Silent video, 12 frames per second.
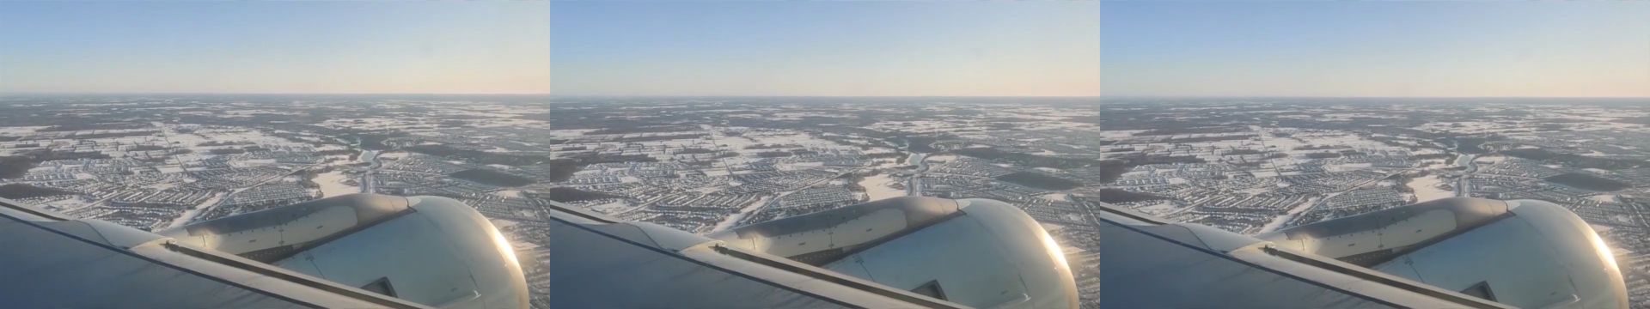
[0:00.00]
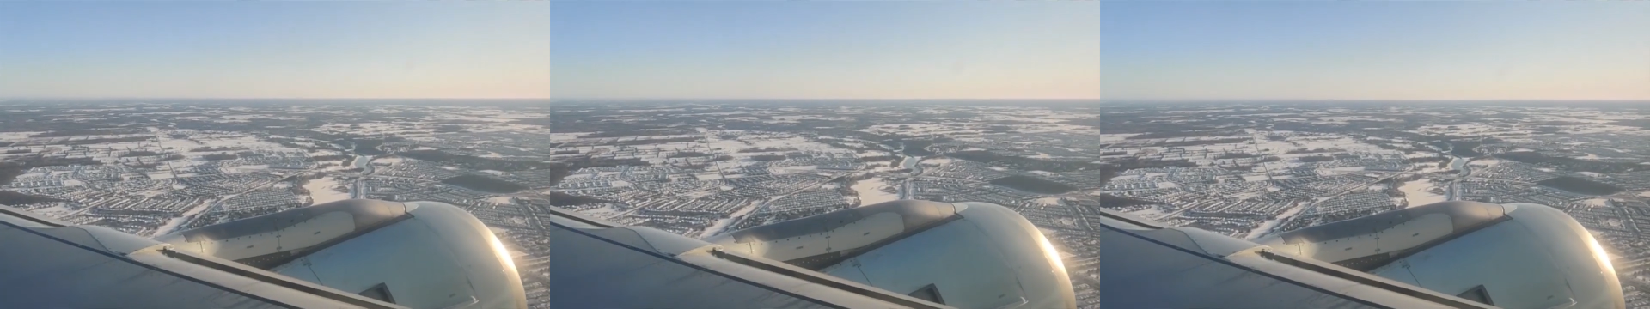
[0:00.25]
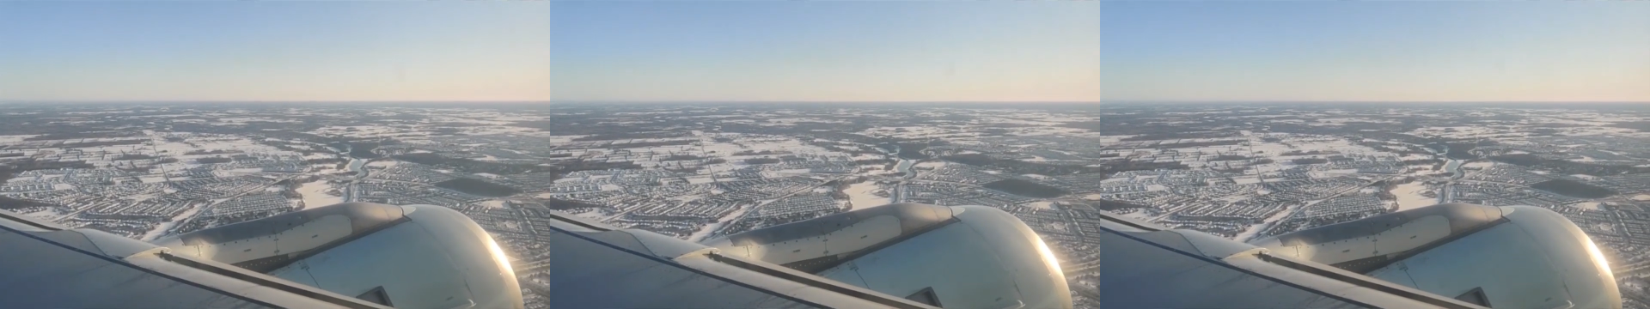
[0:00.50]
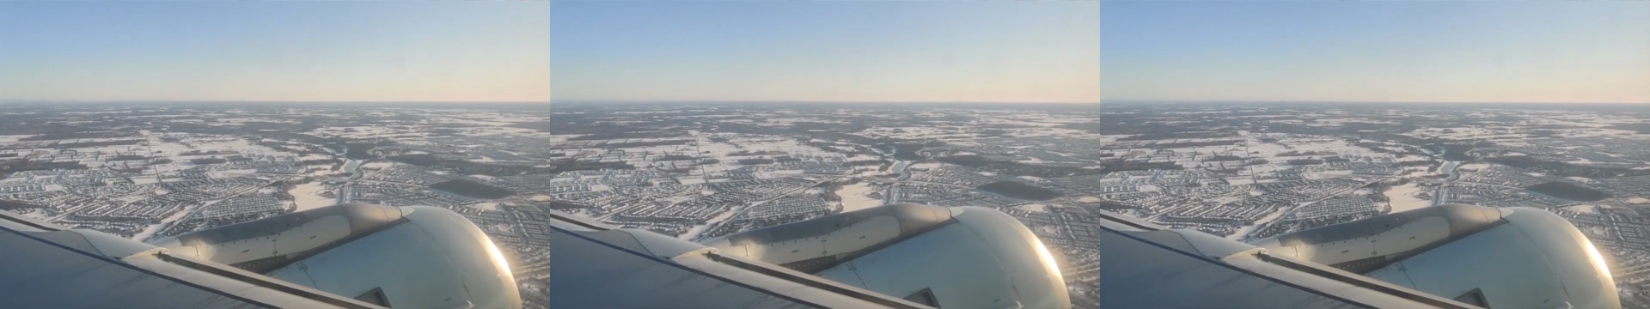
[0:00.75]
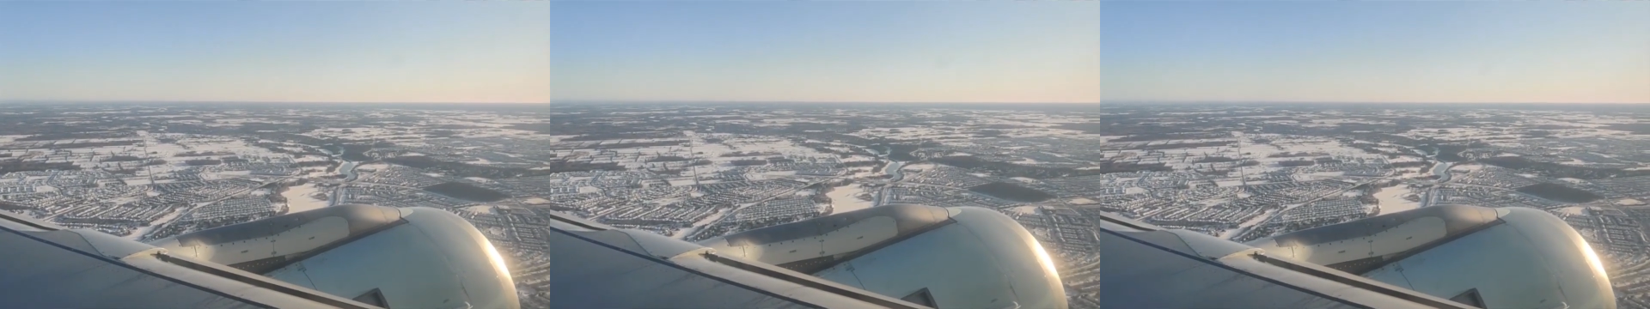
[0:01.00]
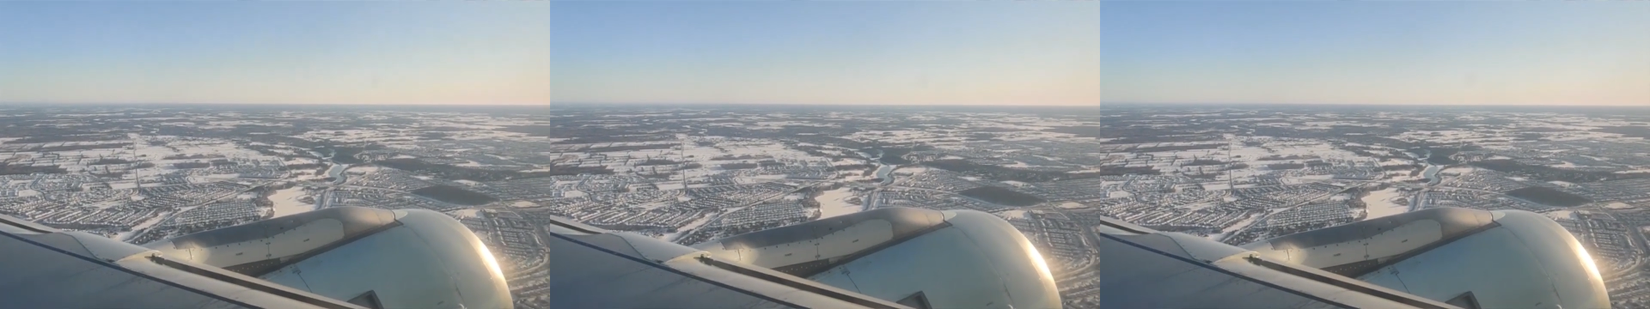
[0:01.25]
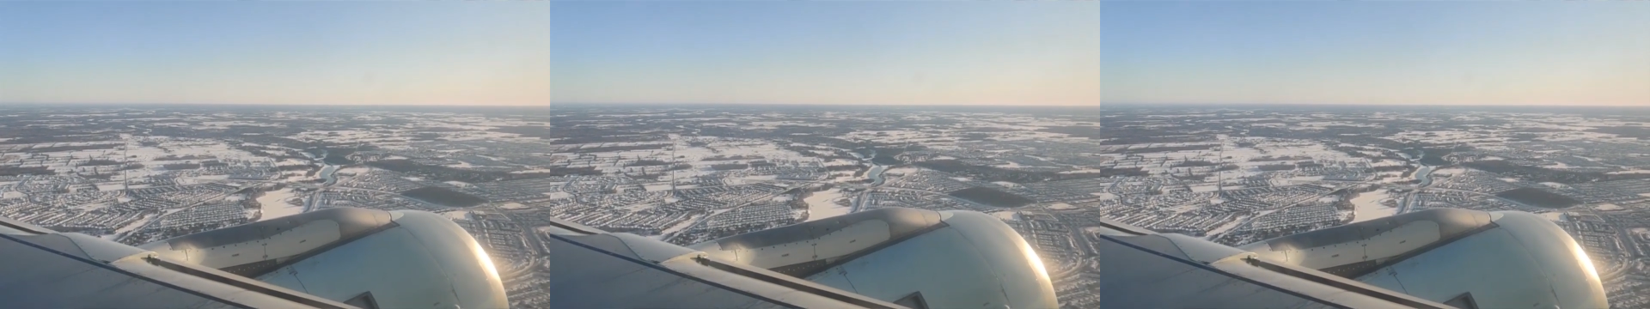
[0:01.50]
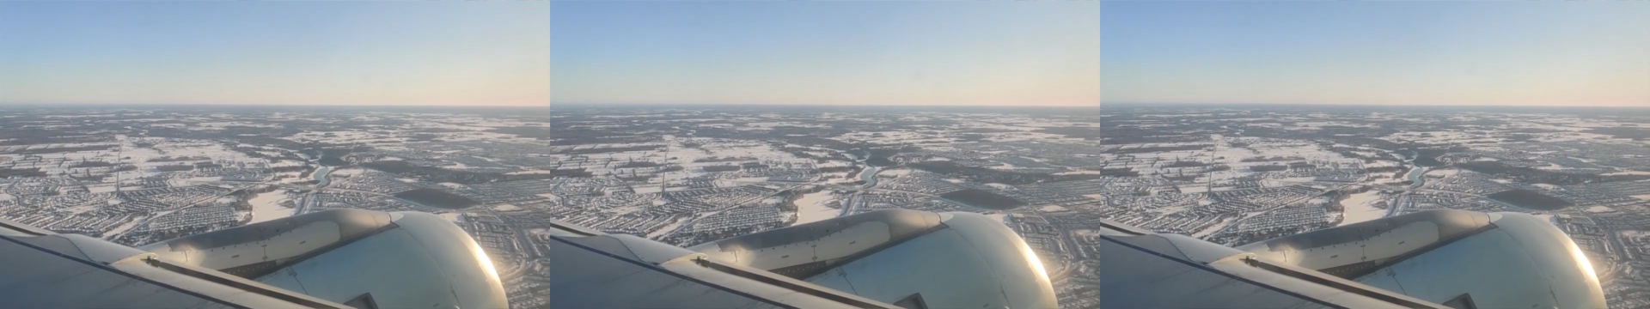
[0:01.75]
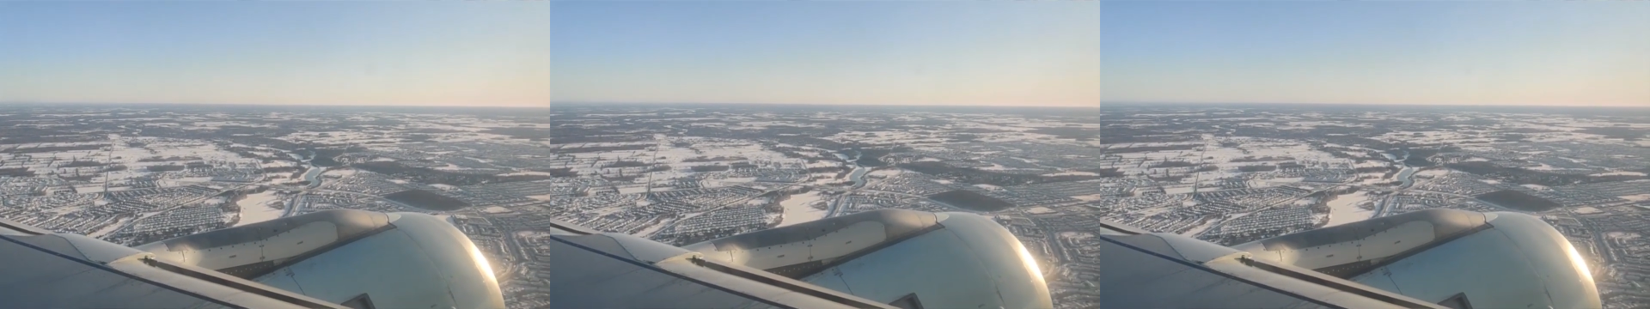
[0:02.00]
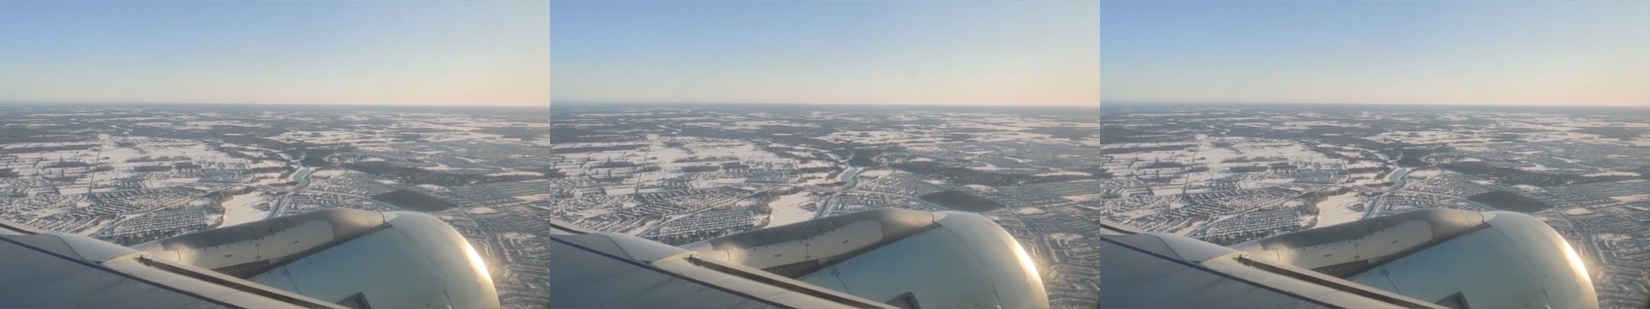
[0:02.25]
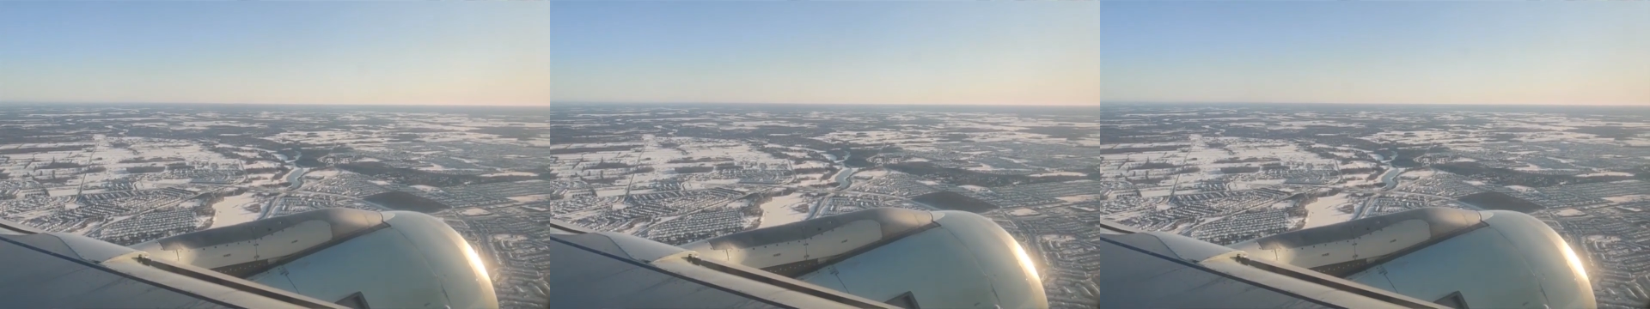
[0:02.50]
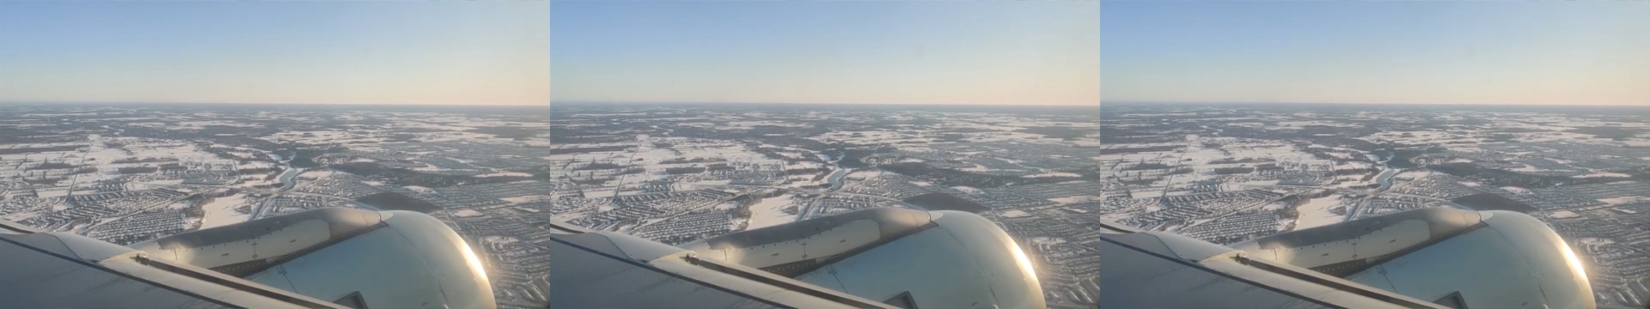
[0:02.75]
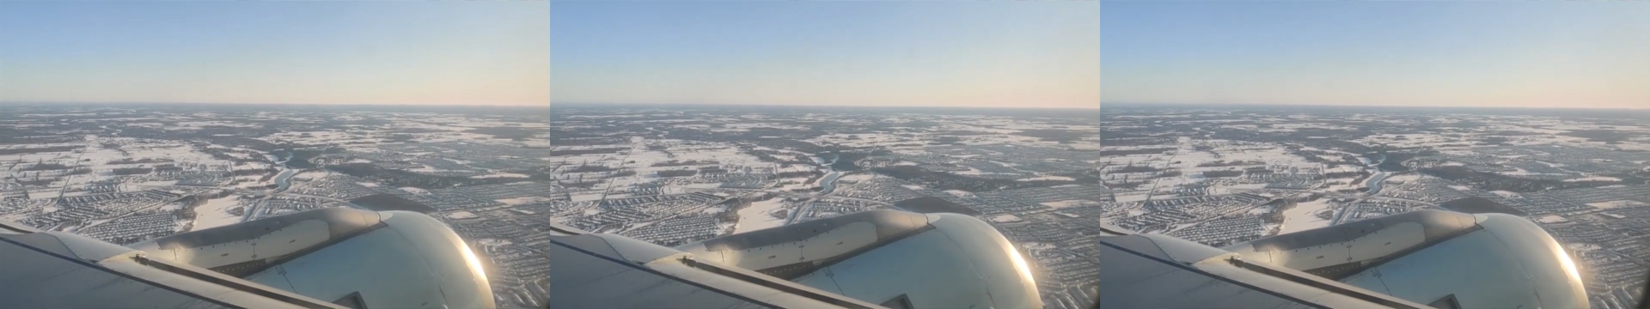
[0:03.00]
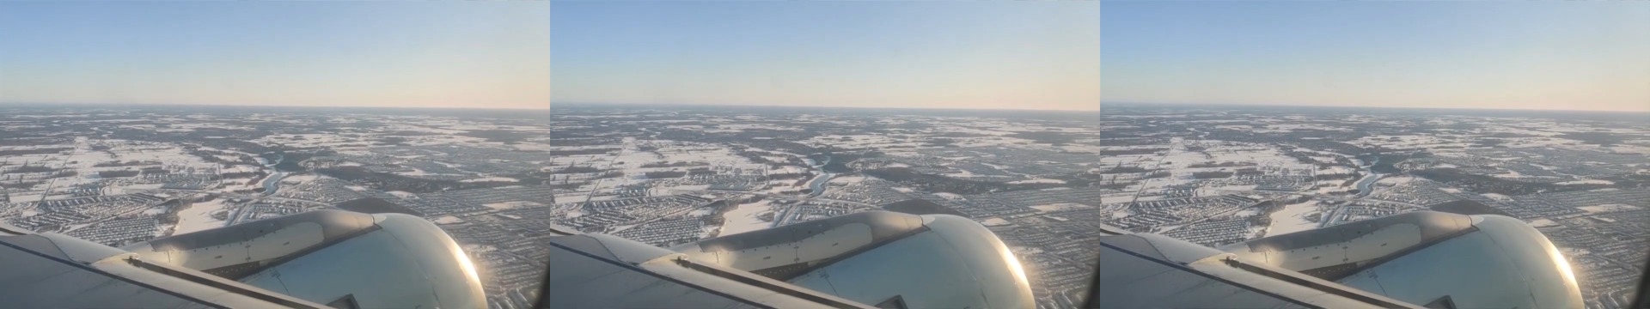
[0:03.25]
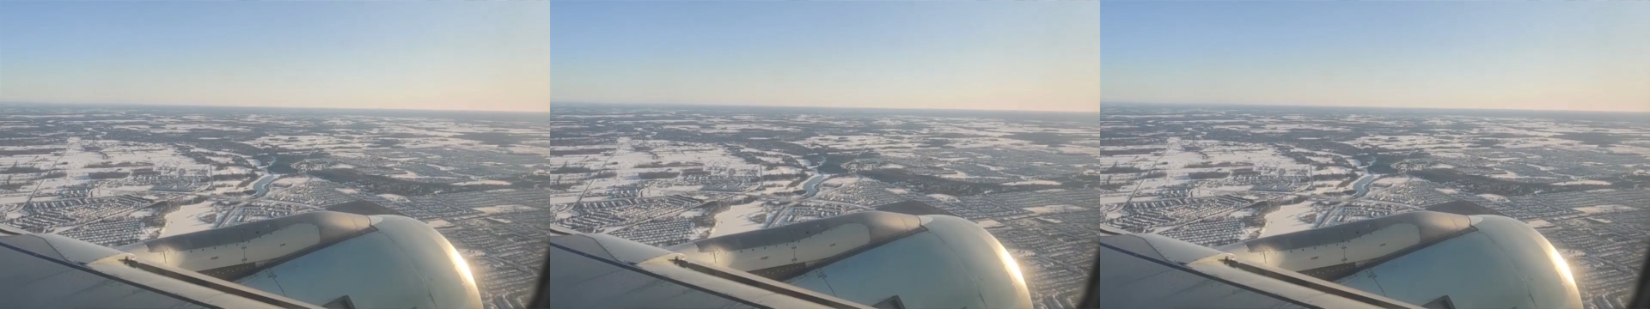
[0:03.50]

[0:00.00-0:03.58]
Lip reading: (no speaker visible)